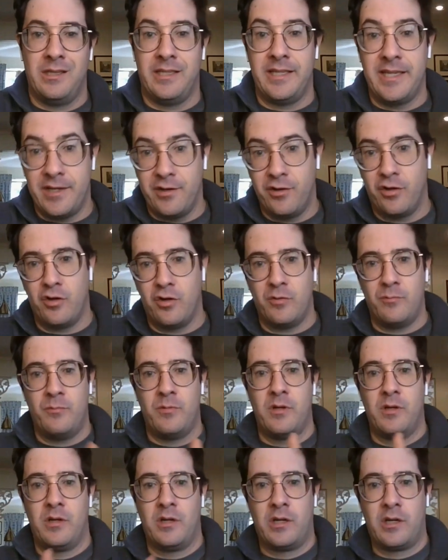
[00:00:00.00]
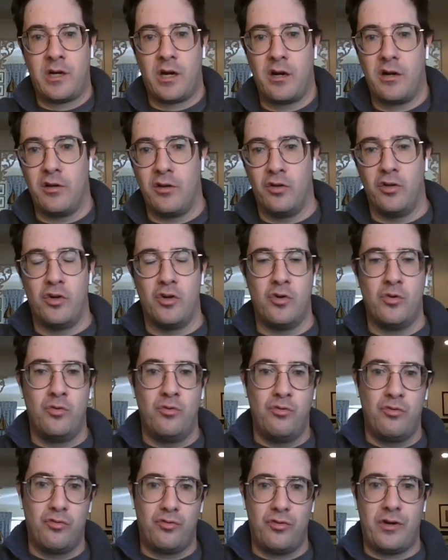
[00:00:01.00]
Lindholm,
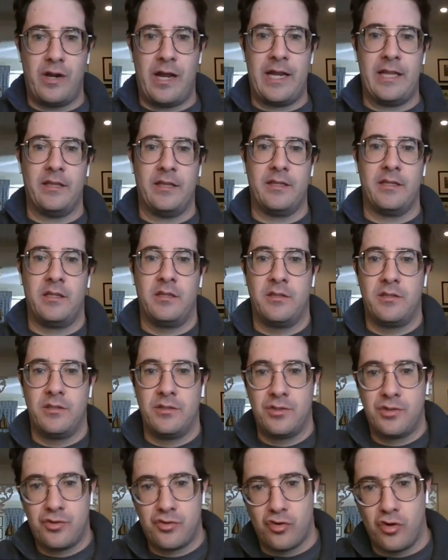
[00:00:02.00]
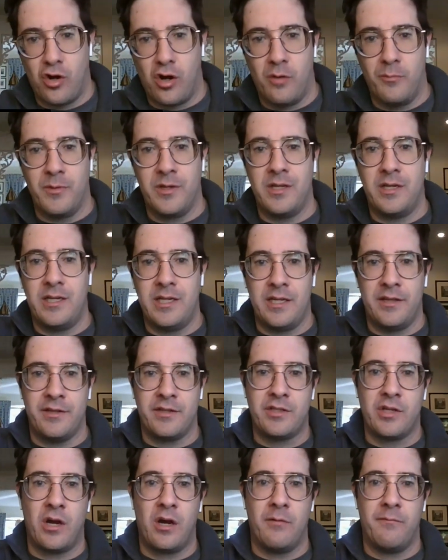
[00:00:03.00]
Carlo, Riley, Strahlman in
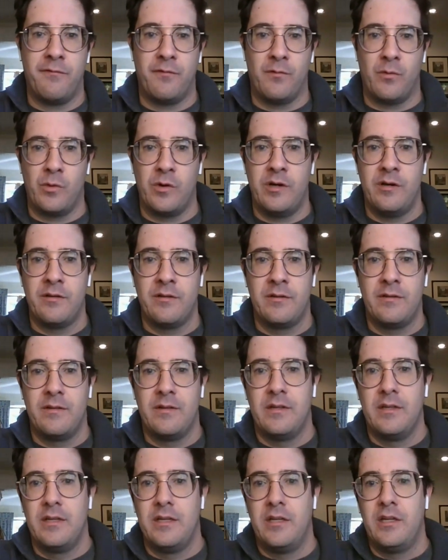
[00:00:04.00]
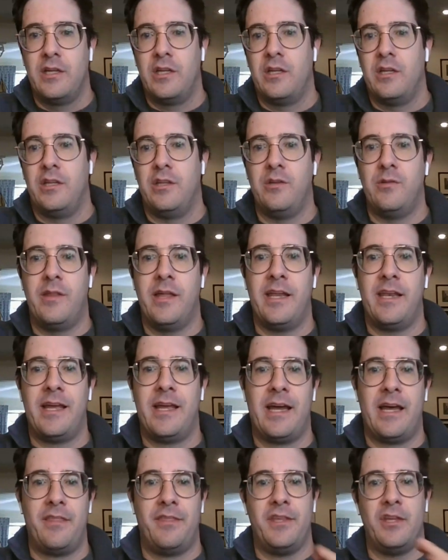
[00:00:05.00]
the top four. You then
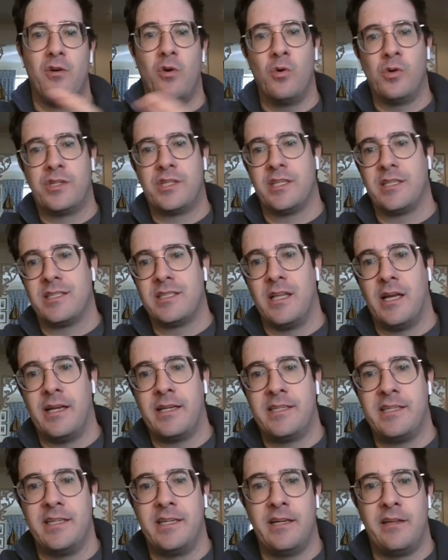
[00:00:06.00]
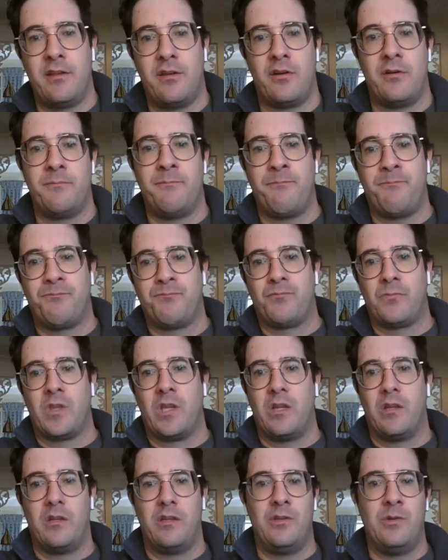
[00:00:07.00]
had the Oceans line together.
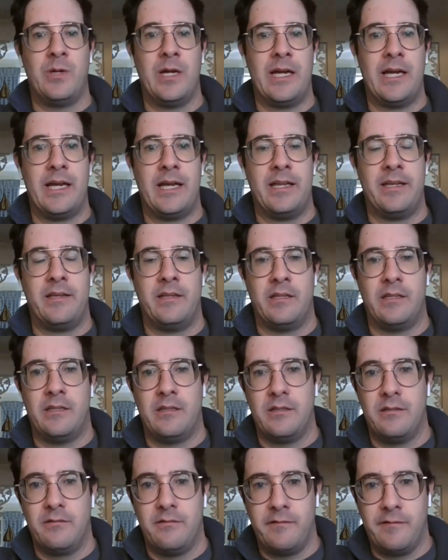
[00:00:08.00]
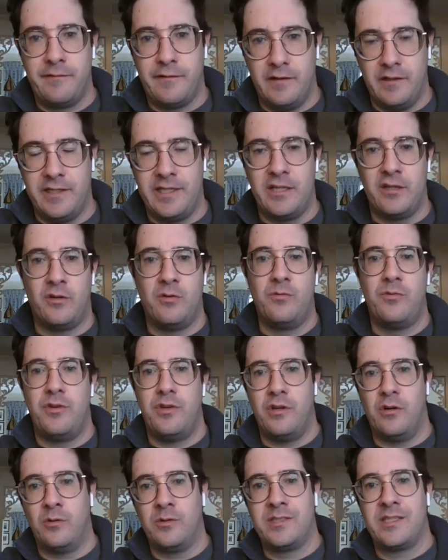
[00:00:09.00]
You had
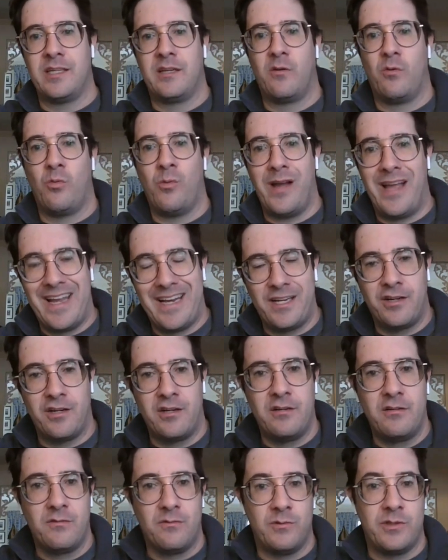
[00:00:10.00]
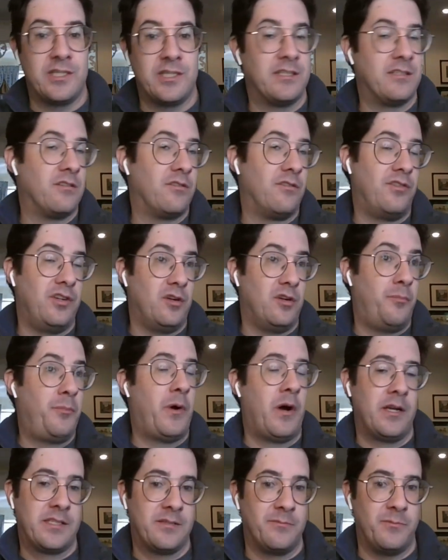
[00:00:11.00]
Foligno, Nosek, Wagner, which is a real
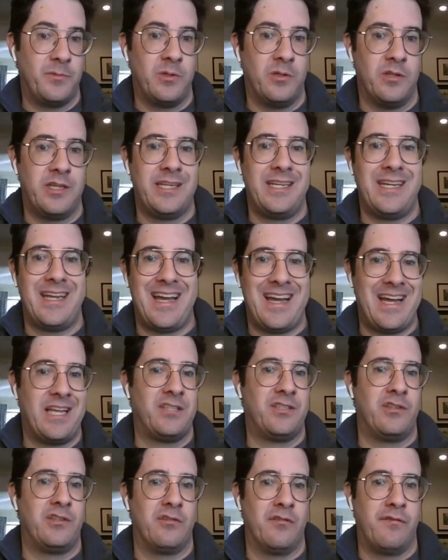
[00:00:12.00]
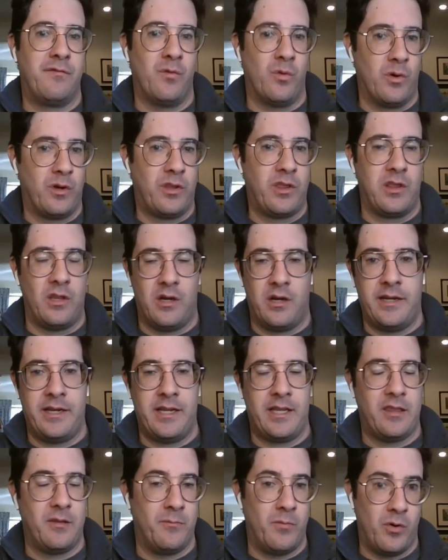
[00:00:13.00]
possibility as your fourth
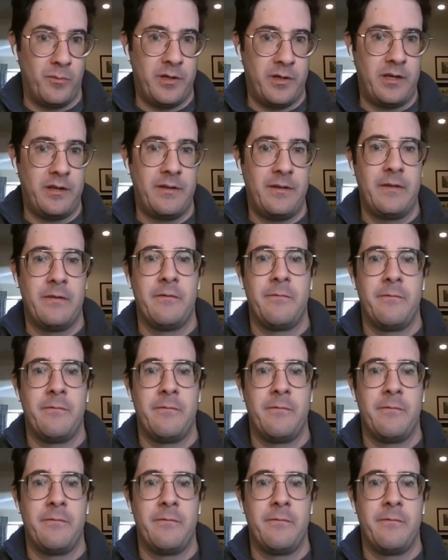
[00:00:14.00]
line at the moment.